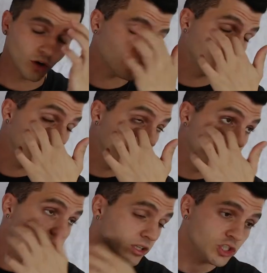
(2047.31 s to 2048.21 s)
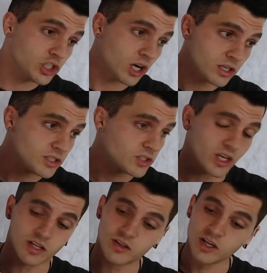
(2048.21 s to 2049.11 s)
our due diligence
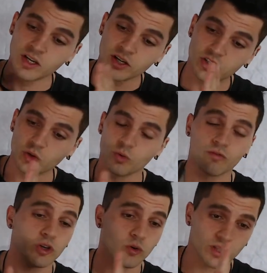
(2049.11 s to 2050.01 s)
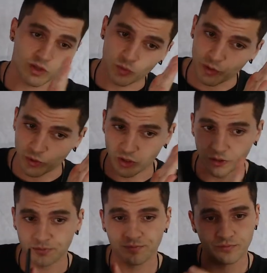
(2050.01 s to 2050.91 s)
and do the review, and then we will